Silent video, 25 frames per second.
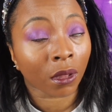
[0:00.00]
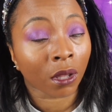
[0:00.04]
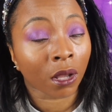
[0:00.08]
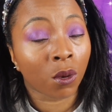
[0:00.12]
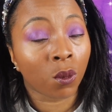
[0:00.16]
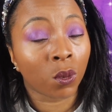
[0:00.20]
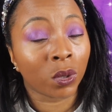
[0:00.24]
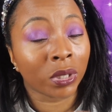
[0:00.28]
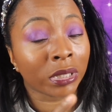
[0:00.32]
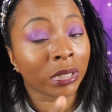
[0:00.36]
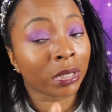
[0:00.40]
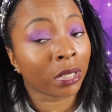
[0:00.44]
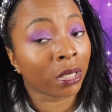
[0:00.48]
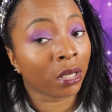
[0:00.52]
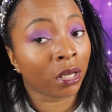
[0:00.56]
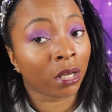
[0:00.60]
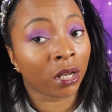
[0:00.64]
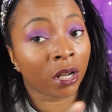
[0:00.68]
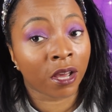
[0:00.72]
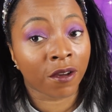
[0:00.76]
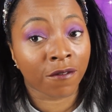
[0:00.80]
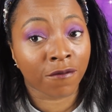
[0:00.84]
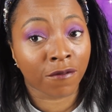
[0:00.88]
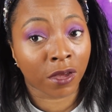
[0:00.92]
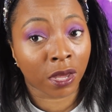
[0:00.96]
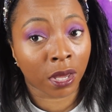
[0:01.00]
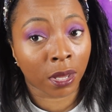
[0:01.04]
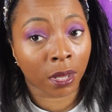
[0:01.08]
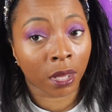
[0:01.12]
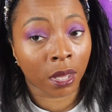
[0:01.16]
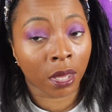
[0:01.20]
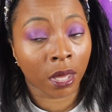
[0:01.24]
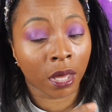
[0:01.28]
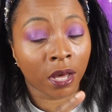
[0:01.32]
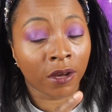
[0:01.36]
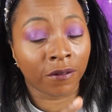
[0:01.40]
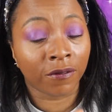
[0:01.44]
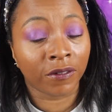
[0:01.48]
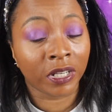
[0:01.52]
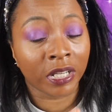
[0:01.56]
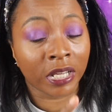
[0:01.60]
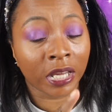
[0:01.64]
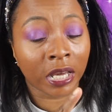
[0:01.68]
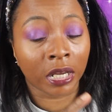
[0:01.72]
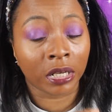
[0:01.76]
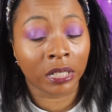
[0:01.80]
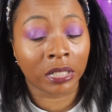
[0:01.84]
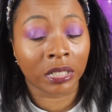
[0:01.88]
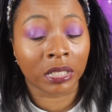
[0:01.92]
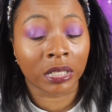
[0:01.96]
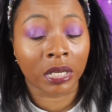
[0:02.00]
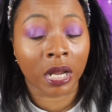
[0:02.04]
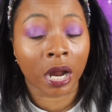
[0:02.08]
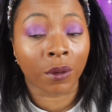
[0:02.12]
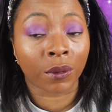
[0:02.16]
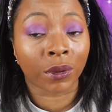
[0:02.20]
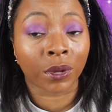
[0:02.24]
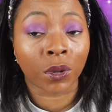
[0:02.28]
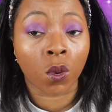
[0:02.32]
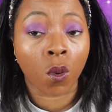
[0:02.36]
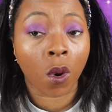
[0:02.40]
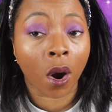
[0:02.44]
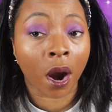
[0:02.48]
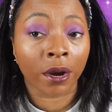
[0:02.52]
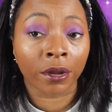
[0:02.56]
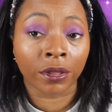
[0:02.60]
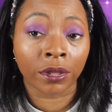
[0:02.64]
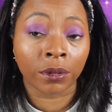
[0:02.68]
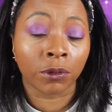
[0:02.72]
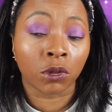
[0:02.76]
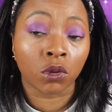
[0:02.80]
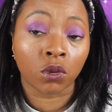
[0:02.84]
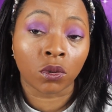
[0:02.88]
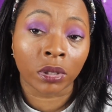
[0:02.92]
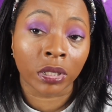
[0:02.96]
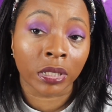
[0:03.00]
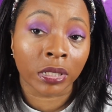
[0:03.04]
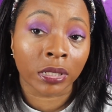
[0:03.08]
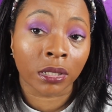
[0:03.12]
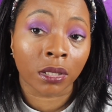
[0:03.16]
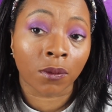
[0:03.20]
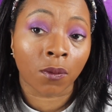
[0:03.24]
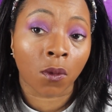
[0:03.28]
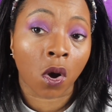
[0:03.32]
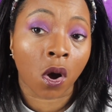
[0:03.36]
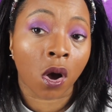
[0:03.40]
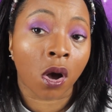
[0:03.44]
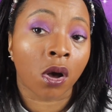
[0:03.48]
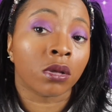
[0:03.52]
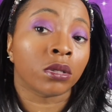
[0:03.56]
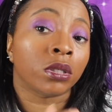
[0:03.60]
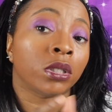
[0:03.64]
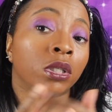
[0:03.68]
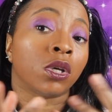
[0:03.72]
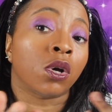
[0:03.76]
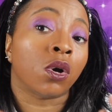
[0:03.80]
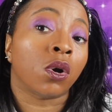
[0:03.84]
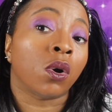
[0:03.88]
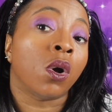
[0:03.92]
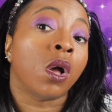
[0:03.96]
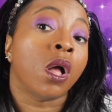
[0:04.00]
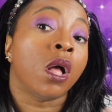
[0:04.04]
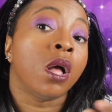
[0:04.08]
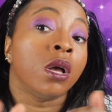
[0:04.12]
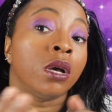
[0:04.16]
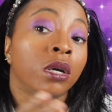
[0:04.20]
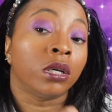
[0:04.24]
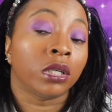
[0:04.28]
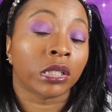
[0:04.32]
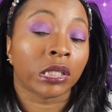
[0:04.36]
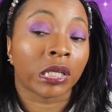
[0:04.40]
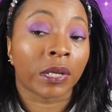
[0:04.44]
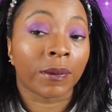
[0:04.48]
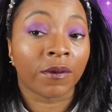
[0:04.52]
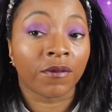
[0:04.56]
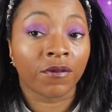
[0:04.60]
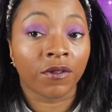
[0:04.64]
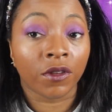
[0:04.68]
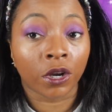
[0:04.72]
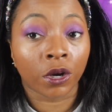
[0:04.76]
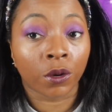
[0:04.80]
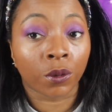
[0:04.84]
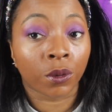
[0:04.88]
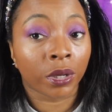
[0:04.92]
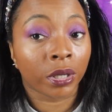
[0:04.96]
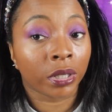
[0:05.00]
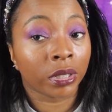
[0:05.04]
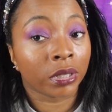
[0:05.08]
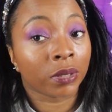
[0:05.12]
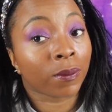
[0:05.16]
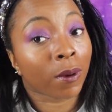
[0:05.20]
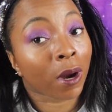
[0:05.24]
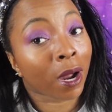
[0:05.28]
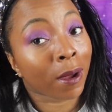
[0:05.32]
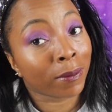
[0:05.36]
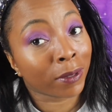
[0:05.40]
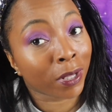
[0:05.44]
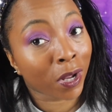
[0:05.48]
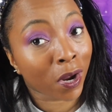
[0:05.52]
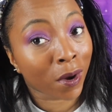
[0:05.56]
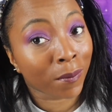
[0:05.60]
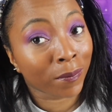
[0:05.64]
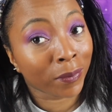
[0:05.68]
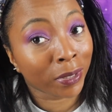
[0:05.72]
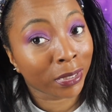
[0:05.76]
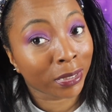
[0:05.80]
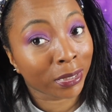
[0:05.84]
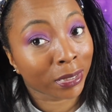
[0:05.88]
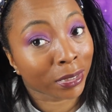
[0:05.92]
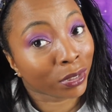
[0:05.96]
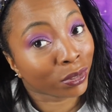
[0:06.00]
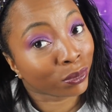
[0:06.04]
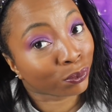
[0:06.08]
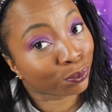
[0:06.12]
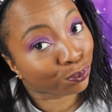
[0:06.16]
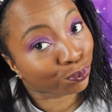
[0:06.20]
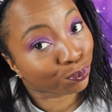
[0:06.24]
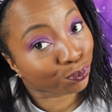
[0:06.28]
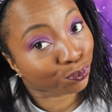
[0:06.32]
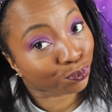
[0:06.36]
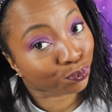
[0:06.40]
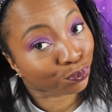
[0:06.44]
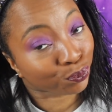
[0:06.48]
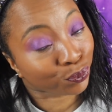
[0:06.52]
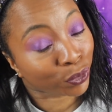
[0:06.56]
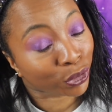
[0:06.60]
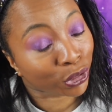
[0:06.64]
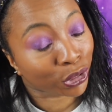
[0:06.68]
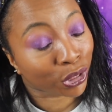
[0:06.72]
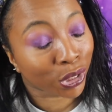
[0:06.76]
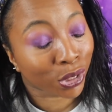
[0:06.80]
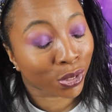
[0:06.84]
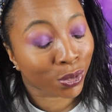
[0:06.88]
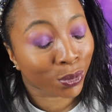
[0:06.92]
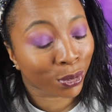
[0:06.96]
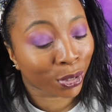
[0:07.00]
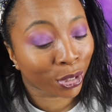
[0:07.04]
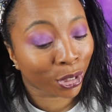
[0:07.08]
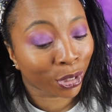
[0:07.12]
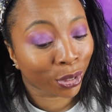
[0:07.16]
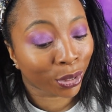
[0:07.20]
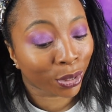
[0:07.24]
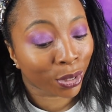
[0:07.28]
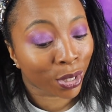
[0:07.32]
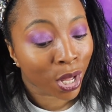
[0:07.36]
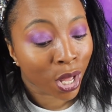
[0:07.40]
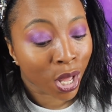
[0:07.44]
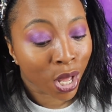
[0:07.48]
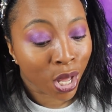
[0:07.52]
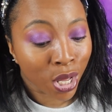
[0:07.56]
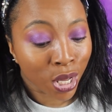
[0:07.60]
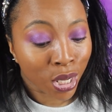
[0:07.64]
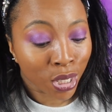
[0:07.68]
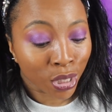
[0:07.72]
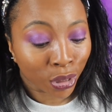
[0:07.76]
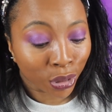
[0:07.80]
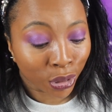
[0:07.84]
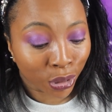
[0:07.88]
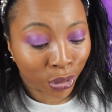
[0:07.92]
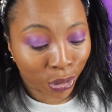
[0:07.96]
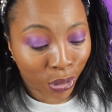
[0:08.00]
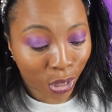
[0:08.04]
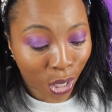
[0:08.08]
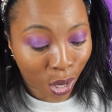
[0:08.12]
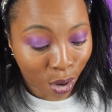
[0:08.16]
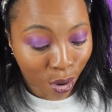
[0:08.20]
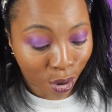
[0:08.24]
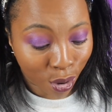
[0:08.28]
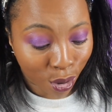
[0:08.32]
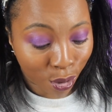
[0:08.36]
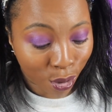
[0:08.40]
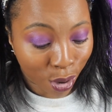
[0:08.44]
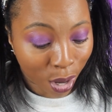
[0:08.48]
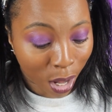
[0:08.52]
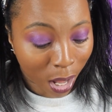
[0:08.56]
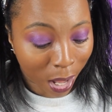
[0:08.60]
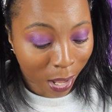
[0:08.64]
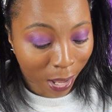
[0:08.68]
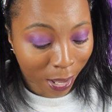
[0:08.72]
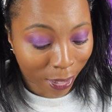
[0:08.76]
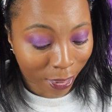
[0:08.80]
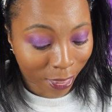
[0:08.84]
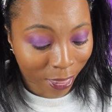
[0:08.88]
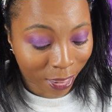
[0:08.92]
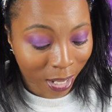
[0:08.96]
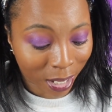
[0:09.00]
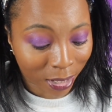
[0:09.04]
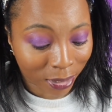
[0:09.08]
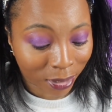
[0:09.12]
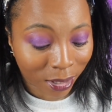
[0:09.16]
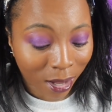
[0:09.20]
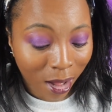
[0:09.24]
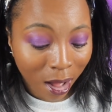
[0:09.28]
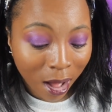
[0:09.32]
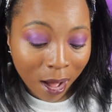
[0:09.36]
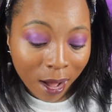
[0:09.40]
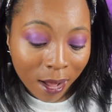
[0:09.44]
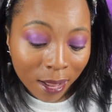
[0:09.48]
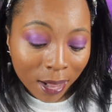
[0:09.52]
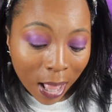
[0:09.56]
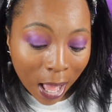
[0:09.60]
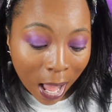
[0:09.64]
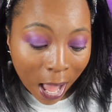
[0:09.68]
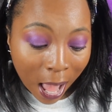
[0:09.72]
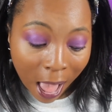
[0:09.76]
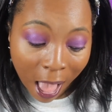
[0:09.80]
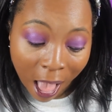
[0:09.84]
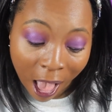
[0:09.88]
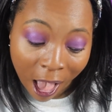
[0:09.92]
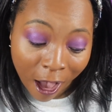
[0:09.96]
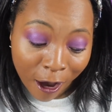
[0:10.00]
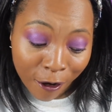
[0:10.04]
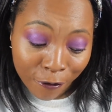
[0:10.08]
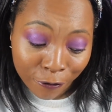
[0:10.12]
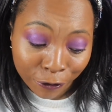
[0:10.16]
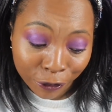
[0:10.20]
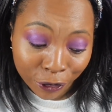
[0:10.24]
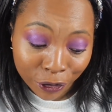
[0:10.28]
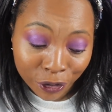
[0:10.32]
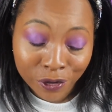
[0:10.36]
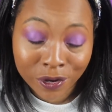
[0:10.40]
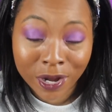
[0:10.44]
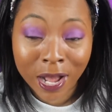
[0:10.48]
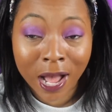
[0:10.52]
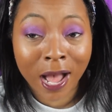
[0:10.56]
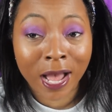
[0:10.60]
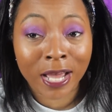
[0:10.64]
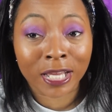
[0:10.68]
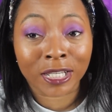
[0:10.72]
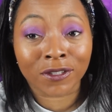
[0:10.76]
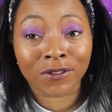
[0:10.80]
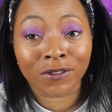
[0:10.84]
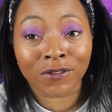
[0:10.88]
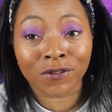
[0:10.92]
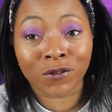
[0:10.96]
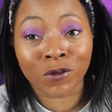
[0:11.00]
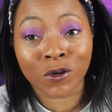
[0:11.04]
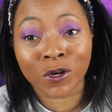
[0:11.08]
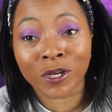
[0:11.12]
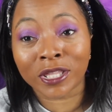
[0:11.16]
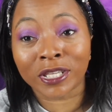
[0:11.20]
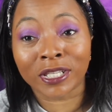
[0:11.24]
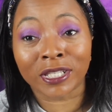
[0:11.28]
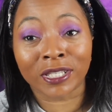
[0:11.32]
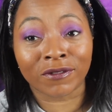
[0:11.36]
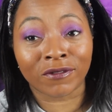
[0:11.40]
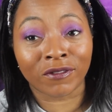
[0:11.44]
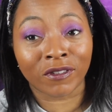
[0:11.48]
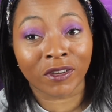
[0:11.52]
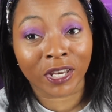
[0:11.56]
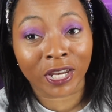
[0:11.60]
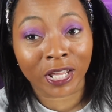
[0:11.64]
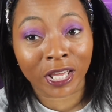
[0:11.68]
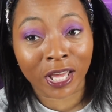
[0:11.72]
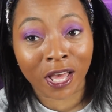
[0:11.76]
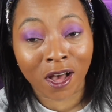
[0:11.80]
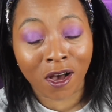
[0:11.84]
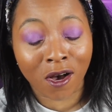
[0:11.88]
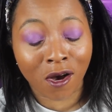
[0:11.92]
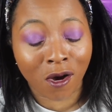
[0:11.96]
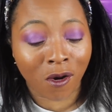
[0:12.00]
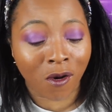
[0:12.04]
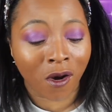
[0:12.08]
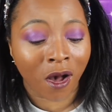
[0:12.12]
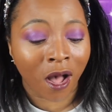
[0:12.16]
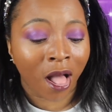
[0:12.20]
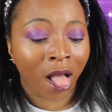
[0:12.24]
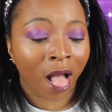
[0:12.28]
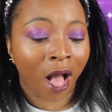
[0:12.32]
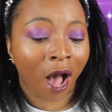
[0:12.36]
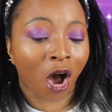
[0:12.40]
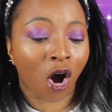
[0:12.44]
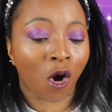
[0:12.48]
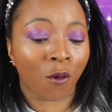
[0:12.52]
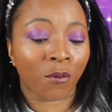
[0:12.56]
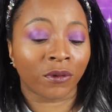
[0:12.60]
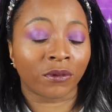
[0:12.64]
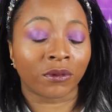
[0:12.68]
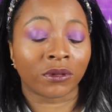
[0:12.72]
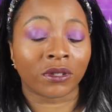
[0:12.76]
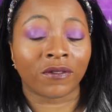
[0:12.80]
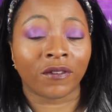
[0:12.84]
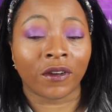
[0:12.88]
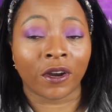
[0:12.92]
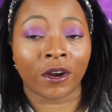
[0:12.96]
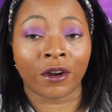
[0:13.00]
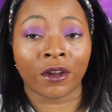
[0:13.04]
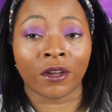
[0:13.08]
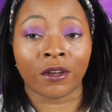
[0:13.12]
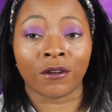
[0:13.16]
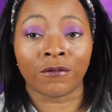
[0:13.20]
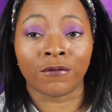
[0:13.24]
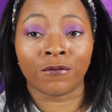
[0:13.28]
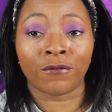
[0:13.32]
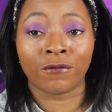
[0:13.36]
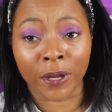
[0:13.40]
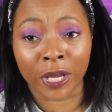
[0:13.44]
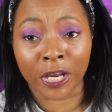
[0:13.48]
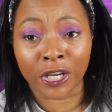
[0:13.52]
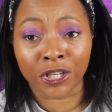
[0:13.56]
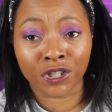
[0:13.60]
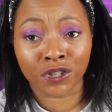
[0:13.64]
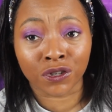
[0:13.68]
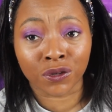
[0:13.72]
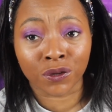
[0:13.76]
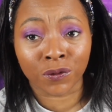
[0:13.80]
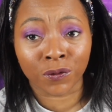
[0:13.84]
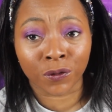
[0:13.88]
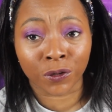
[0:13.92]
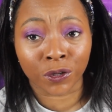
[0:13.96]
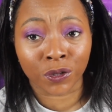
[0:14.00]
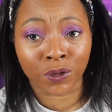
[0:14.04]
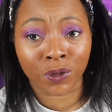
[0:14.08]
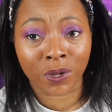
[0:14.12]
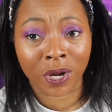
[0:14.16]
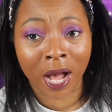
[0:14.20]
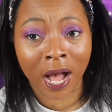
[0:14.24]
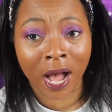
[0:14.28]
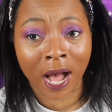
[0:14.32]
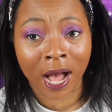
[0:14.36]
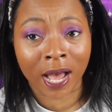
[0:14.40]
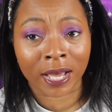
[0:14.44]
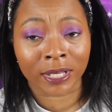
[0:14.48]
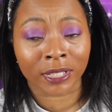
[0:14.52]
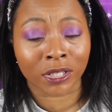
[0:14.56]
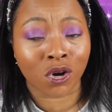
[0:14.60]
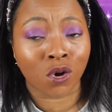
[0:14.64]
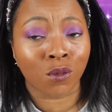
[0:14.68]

Once again, FDA does not require them to list them all, so some of their ingredients probably are missing. So yeah, so that's all I have for you guys for this video. I hope it was very informational for you guys.